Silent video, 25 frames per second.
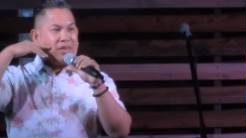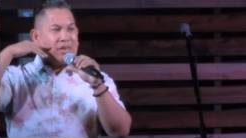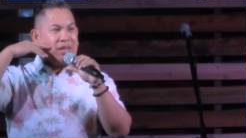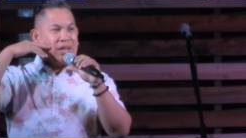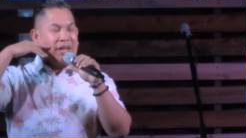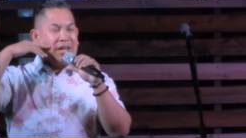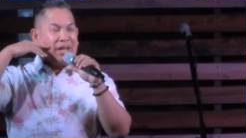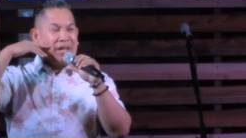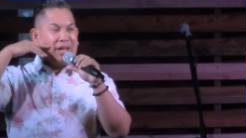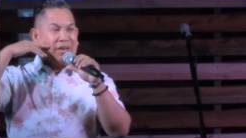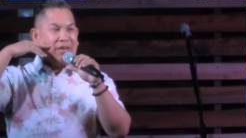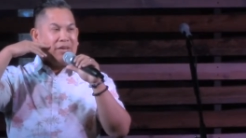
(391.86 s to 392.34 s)

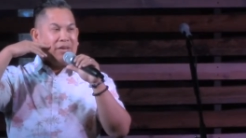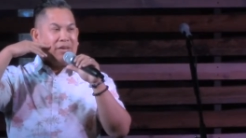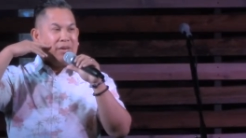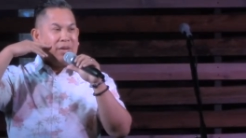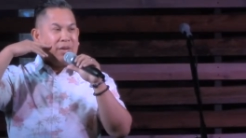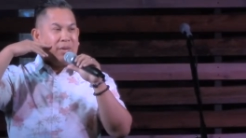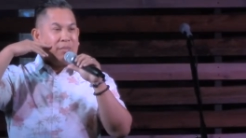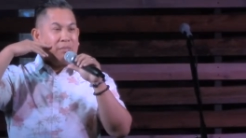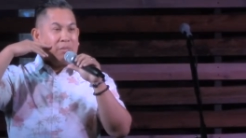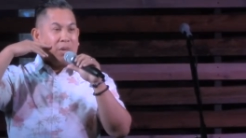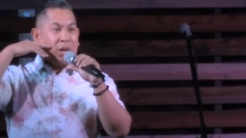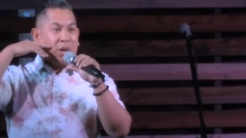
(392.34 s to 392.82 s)
And
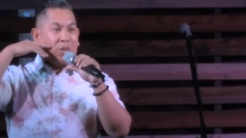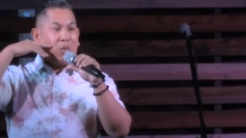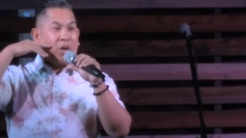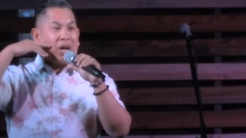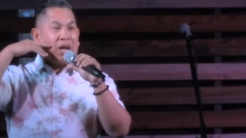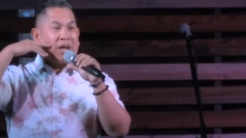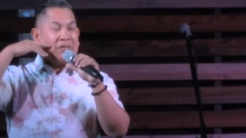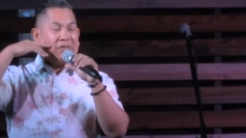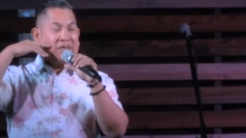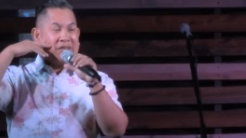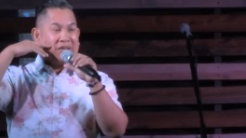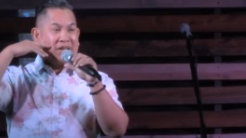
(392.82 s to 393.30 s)
my
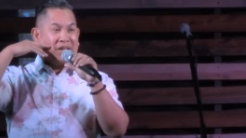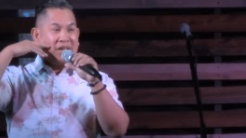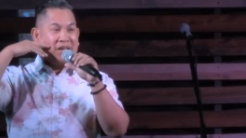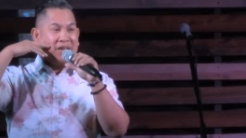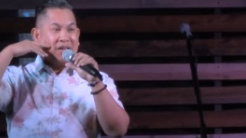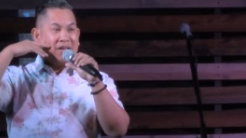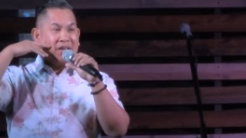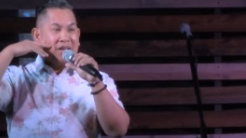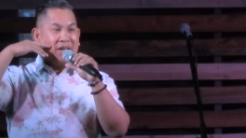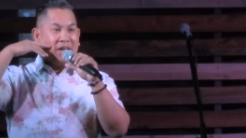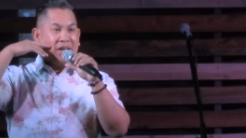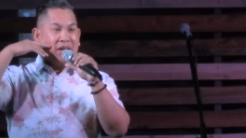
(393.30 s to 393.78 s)
wife
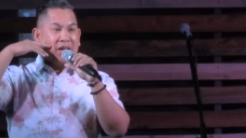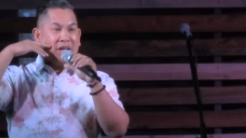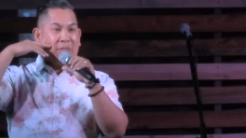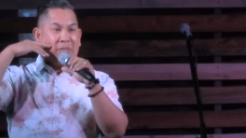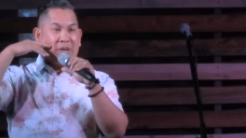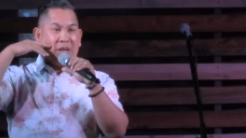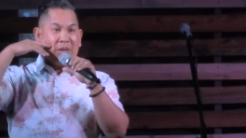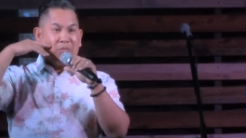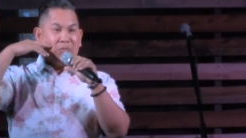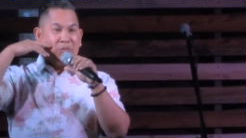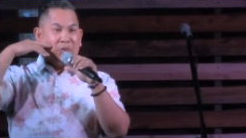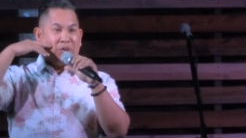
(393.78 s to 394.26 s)
said, "Hey
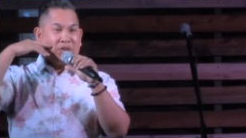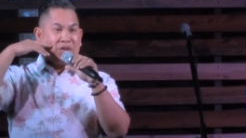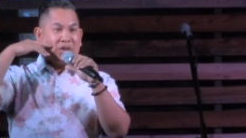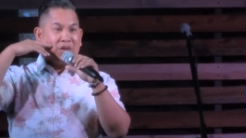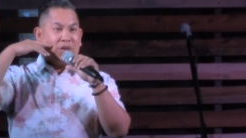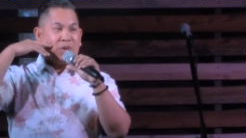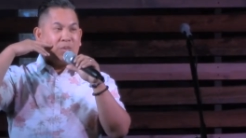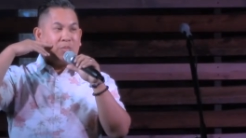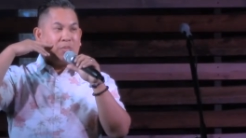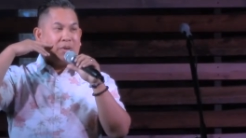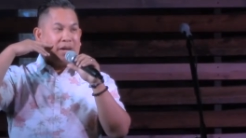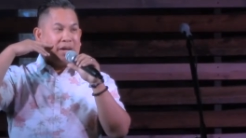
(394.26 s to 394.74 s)
babe, we should
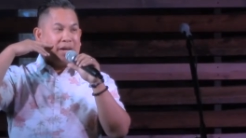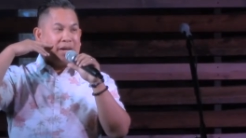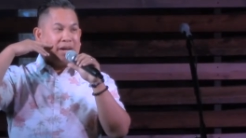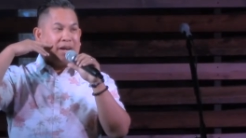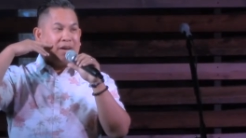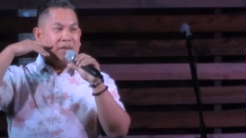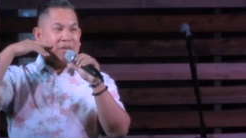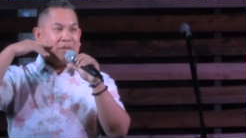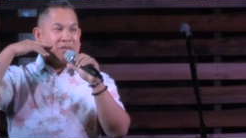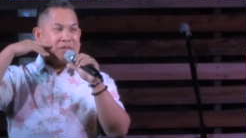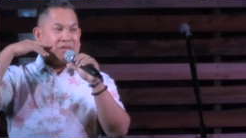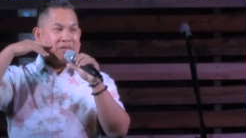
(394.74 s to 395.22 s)
go buy a
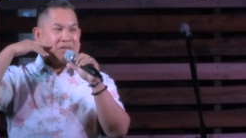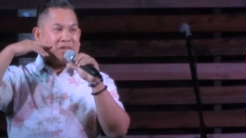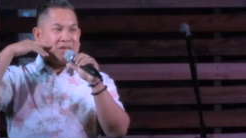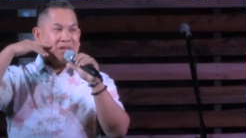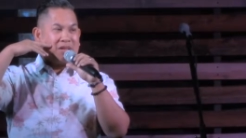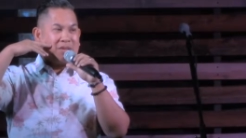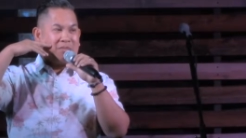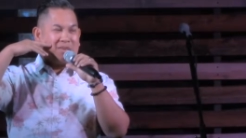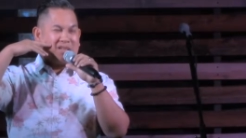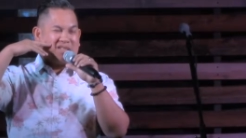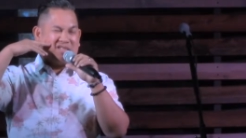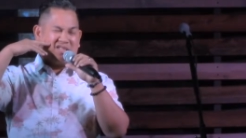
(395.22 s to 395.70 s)
house."
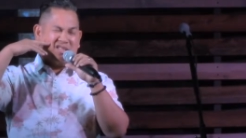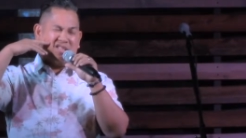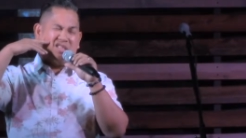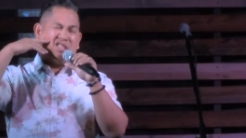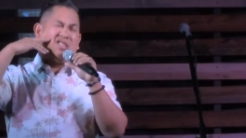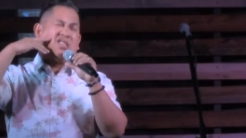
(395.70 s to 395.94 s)
I'm like, Ugh.